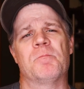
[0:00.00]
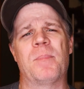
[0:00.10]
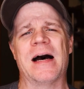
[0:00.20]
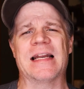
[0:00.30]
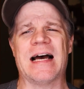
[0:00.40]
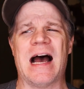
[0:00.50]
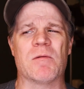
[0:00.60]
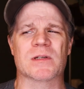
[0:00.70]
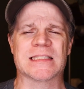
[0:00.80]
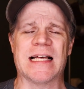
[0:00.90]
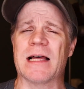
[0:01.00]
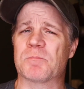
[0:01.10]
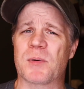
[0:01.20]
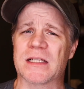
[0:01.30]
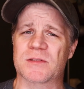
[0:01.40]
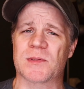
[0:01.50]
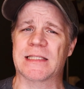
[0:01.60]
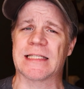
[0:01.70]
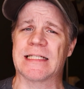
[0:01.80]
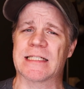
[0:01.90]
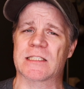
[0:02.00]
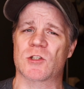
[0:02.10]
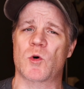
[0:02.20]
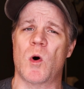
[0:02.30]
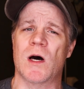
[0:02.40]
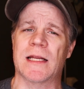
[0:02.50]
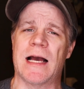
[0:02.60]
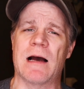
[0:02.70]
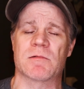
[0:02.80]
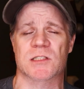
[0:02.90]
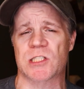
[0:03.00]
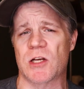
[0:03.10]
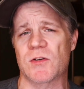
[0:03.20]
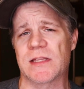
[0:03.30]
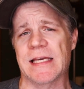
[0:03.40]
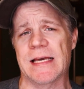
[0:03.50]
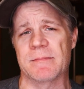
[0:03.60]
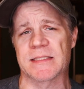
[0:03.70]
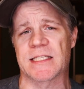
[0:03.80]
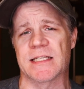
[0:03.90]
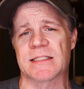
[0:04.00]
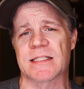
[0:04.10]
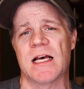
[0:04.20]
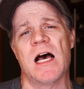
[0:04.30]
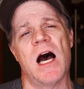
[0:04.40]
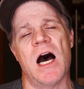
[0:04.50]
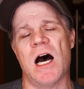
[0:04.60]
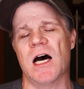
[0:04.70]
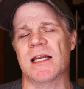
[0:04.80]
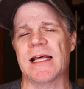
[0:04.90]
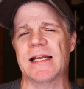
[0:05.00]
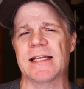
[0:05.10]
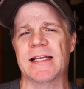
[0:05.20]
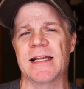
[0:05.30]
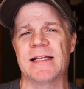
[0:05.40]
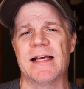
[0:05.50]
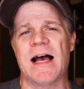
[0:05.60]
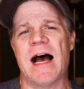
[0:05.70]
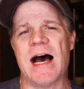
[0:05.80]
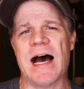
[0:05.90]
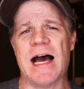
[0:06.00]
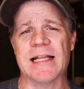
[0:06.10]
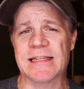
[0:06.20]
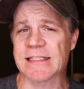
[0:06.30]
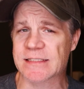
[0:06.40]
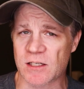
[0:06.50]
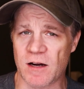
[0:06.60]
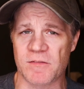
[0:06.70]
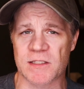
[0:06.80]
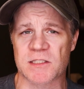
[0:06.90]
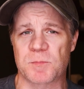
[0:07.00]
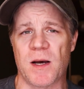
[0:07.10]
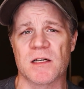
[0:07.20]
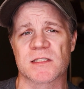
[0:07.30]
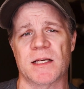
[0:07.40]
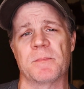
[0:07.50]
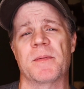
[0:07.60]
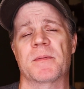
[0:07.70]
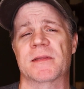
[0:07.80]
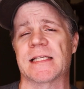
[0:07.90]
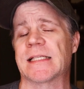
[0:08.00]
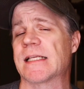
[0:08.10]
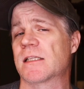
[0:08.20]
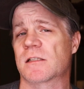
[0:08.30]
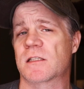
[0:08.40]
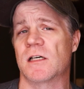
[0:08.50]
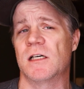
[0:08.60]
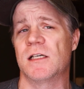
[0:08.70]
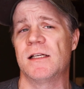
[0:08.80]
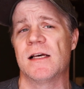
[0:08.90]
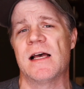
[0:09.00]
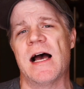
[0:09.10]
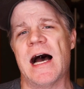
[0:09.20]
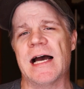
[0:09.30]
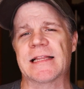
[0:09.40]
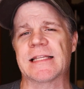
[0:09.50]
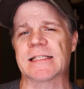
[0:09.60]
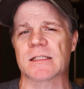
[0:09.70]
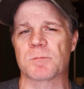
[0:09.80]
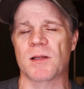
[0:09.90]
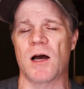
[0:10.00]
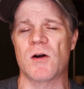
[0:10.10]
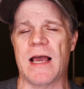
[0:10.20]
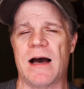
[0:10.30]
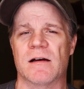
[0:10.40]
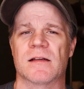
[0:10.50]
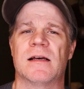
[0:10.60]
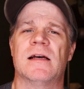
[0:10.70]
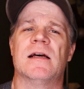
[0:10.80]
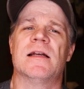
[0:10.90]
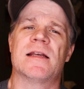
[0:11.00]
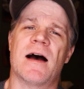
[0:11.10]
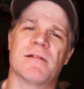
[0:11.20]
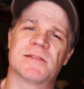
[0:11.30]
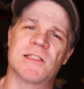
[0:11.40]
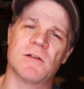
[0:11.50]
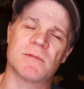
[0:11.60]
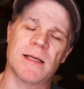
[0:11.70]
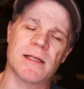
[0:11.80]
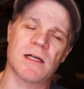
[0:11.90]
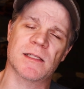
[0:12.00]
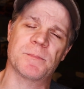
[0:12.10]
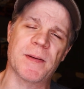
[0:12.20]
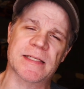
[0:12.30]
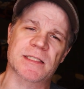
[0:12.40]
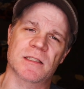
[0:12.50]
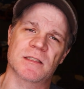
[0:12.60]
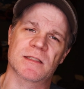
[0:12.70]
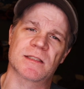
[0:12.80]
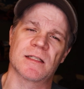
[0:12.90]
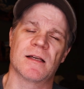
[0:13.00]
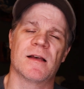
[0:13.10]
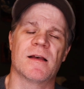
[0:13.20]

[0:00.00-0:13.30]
but I was not impressed with the initial quality. I will show you the images unedited. I think they're overexposed. Some people think they look good. I think they're blown out. Now I've zoomed in on the pictures,